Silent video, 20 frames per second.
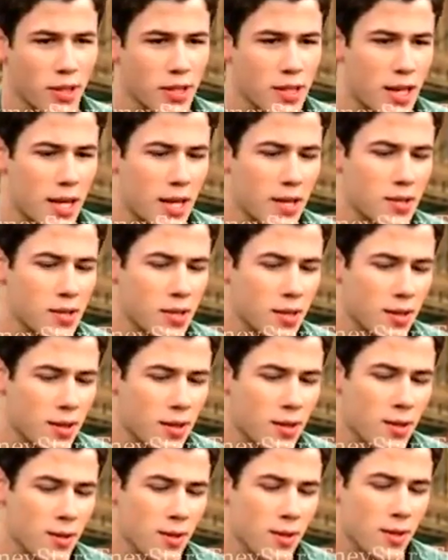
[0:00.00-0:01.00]
intense, and
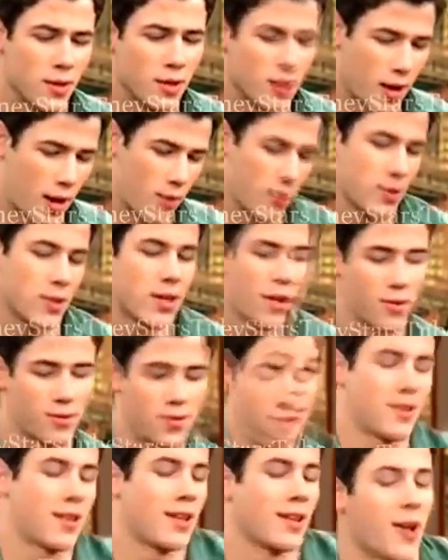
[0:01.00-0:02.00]
I was
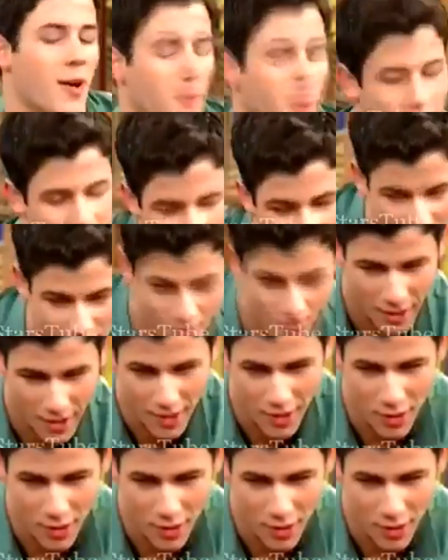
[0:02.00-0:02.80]
getting ready to